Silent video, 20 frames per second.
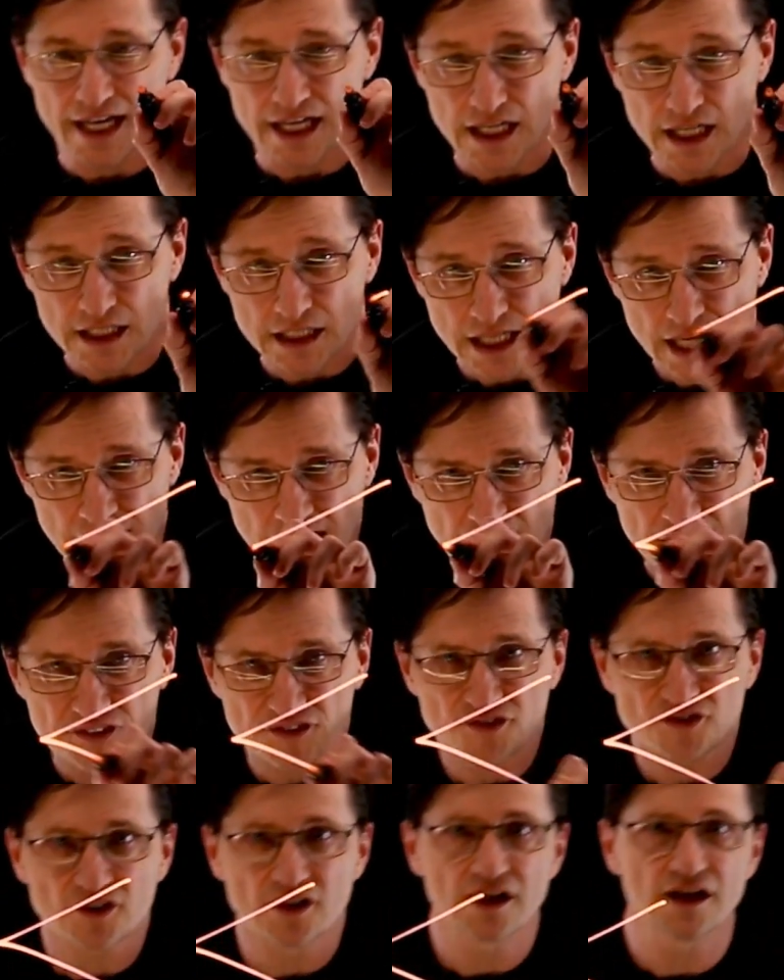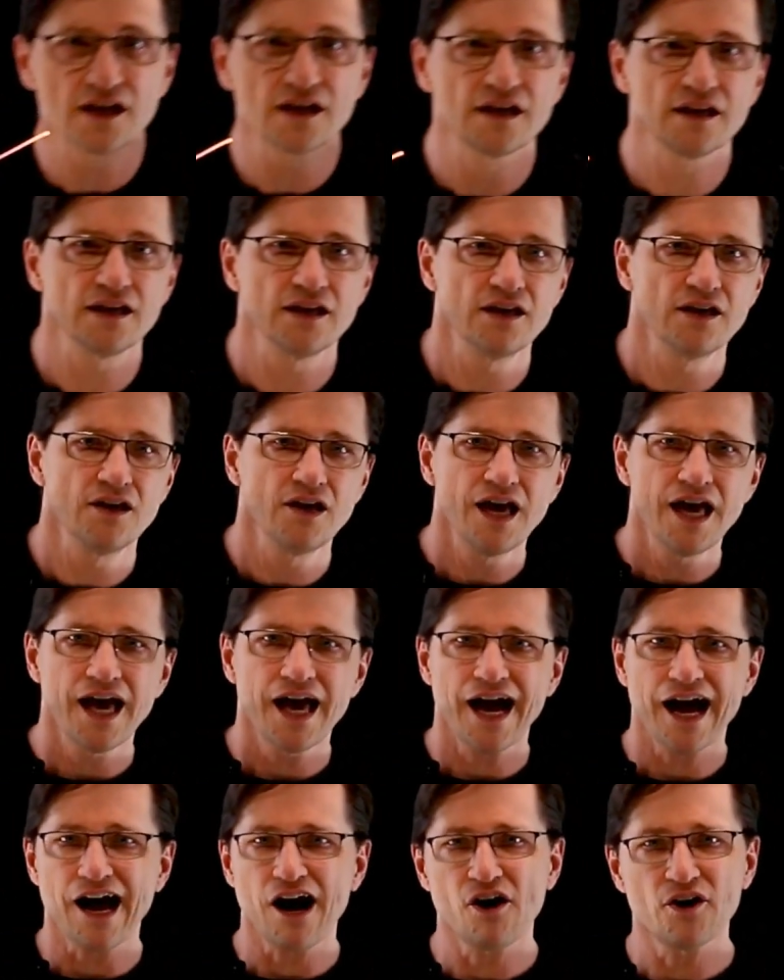at a glance
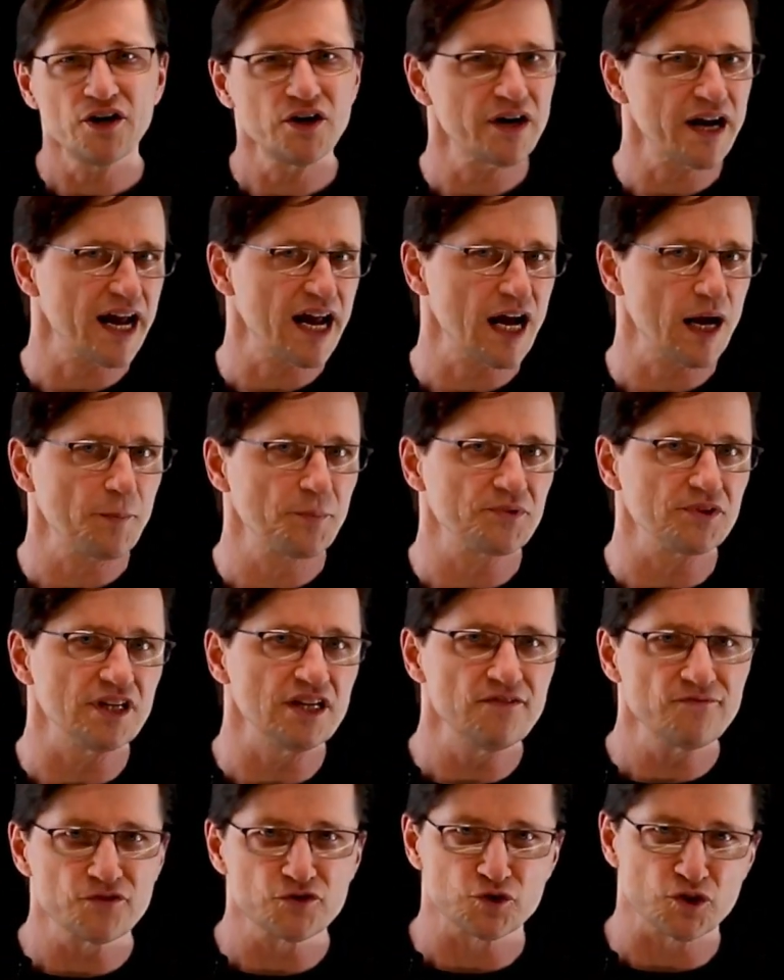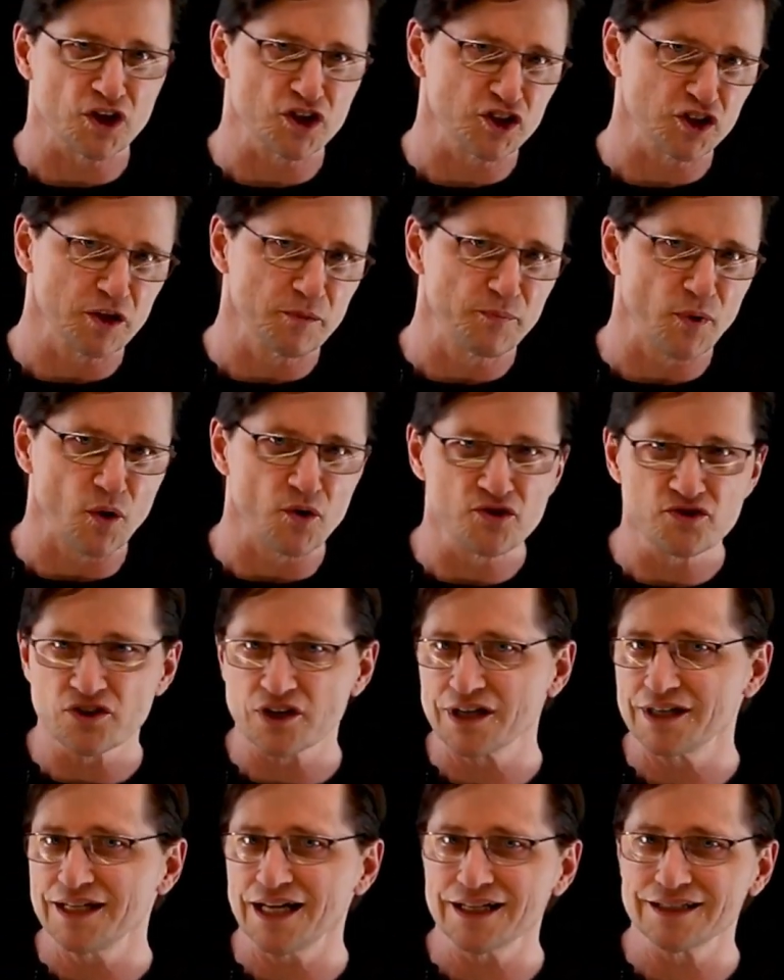how your apps and infrastructure components are
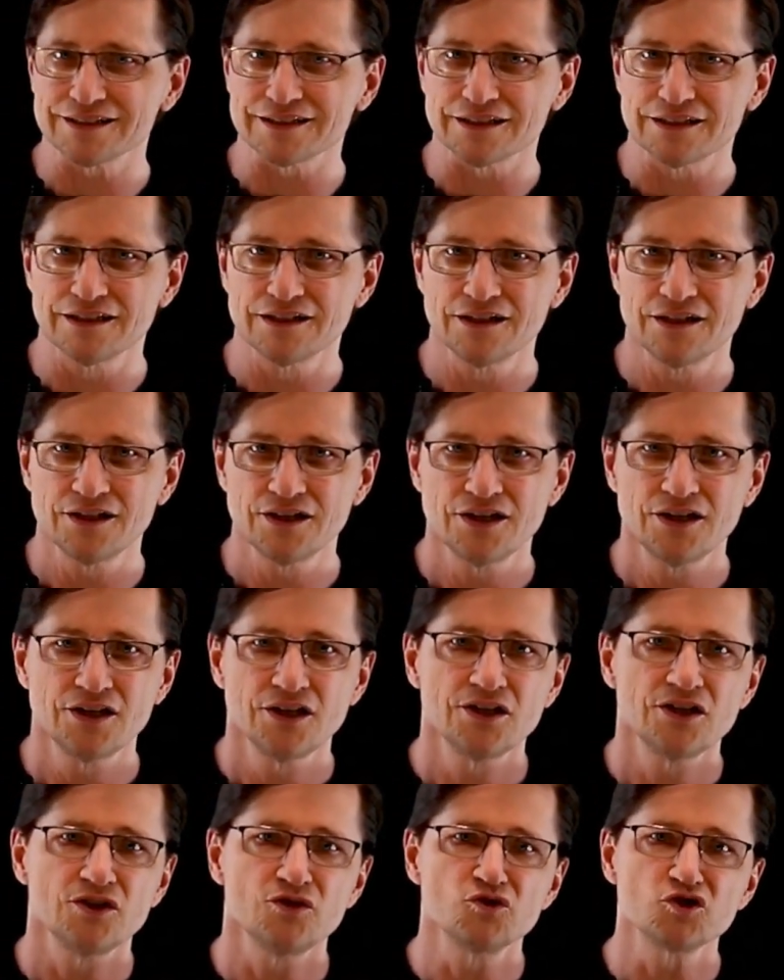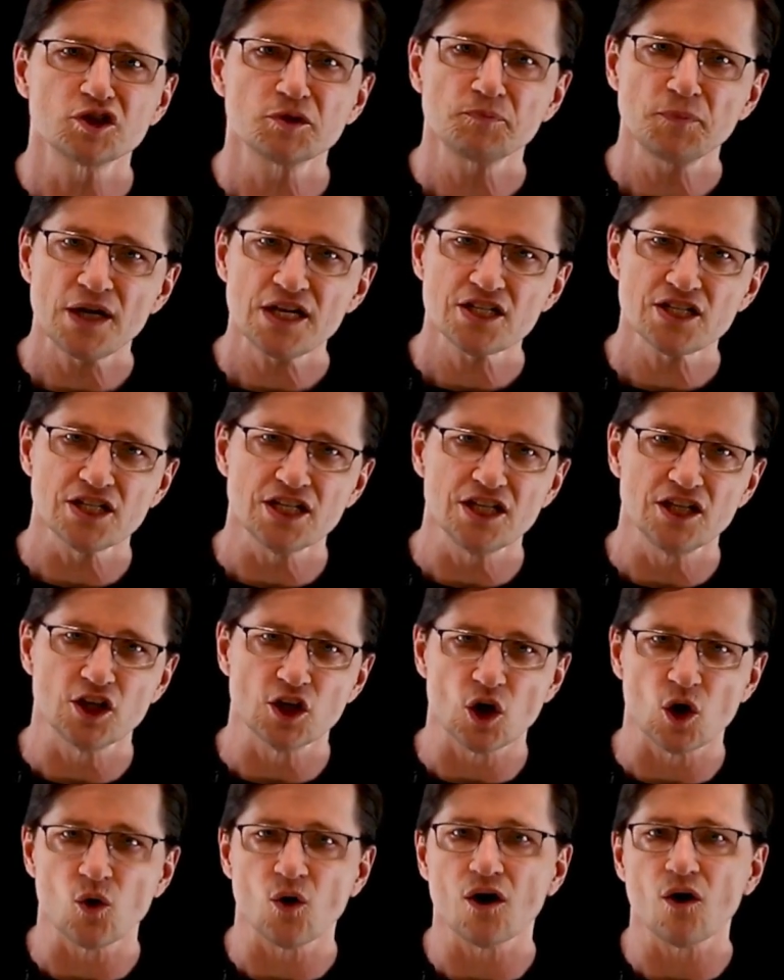connected. You especially need to
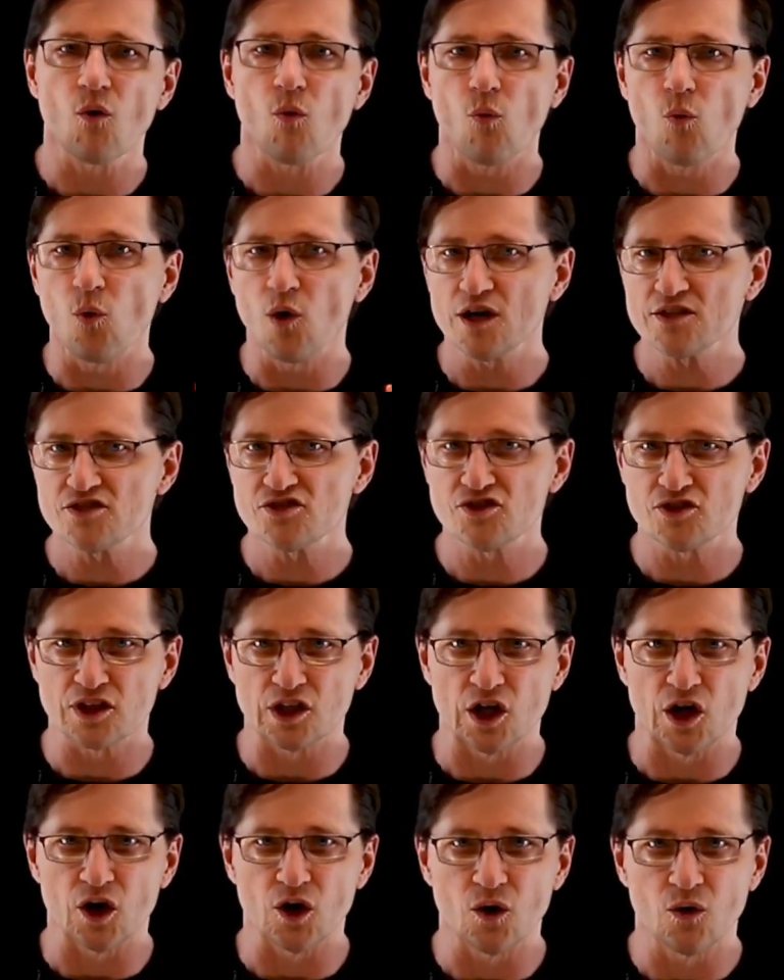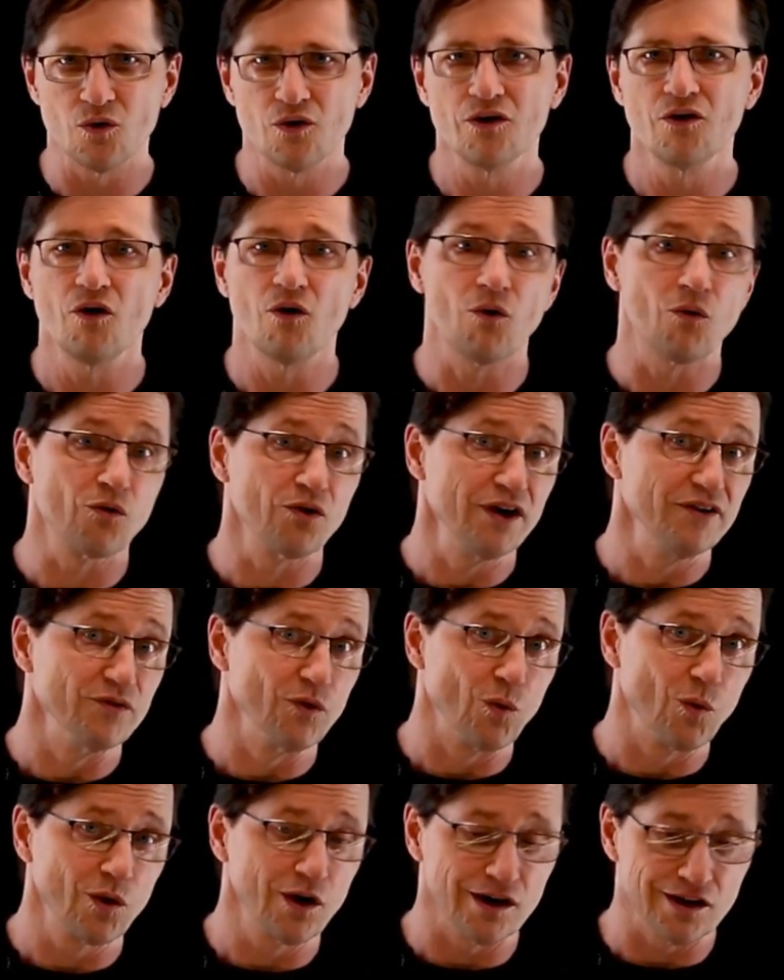know what's slow, or
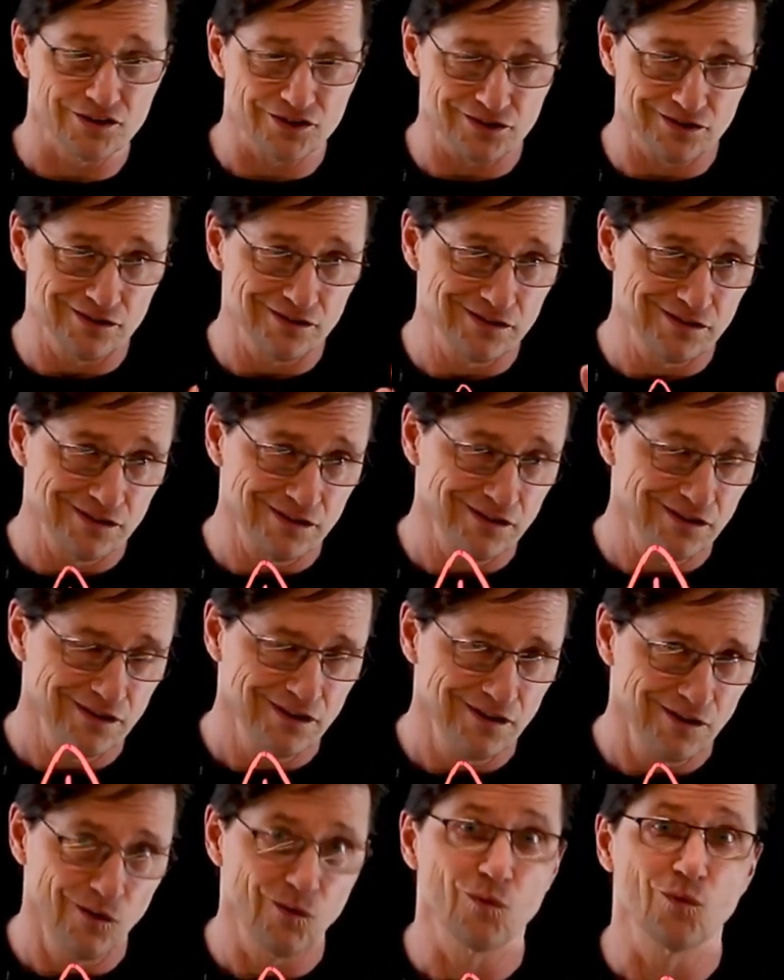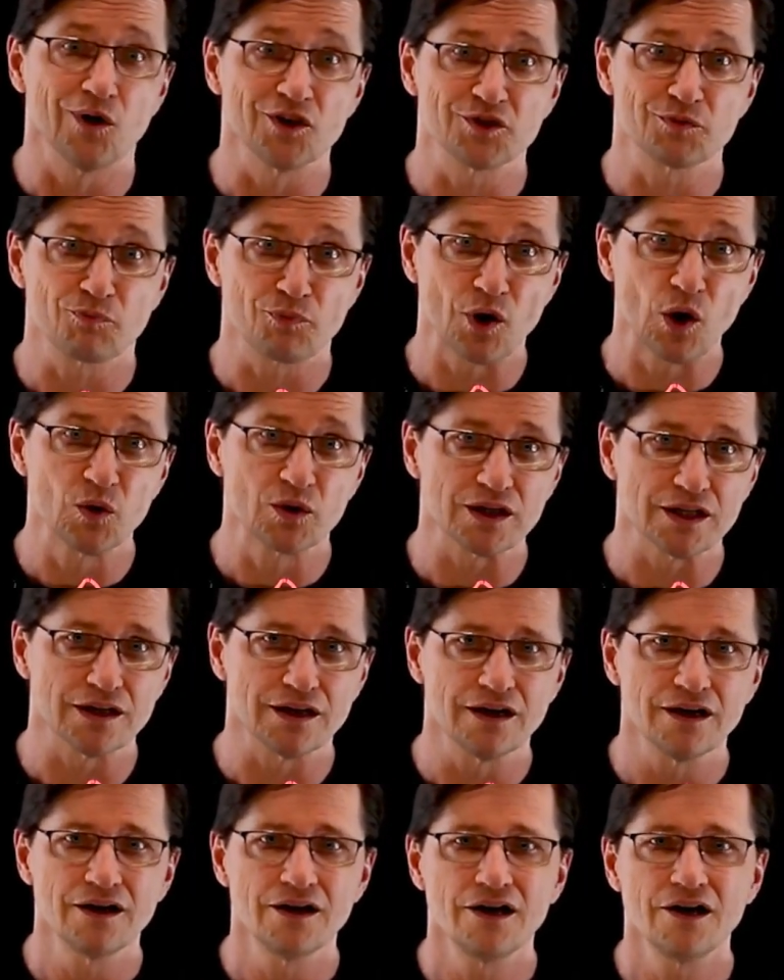even worse, what's broken.